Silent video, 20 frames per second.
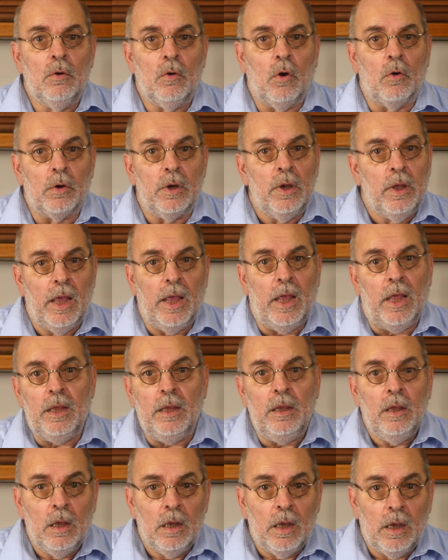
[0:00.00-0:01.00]
or
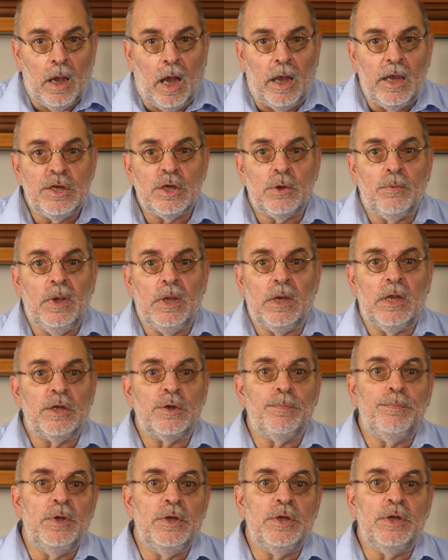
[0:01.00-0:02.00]
a
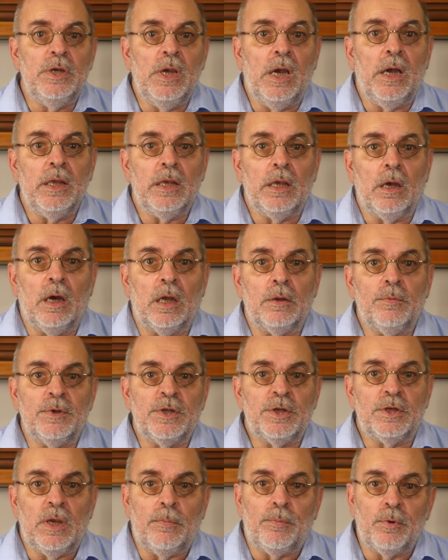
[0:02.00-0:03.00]
I2S PCI card
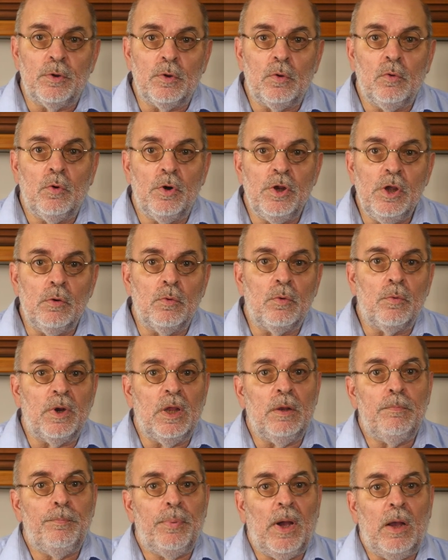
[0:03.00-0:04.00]
with separate audio
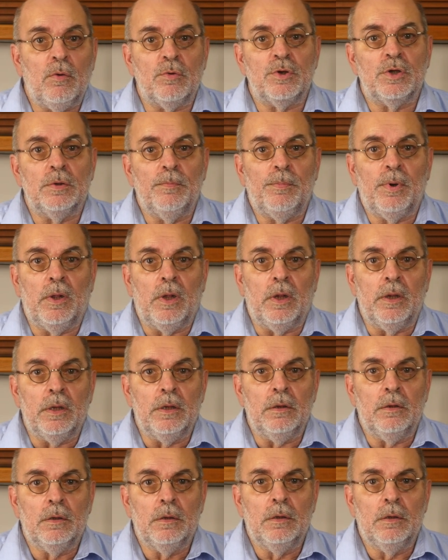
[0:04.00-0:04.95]
grade power supply.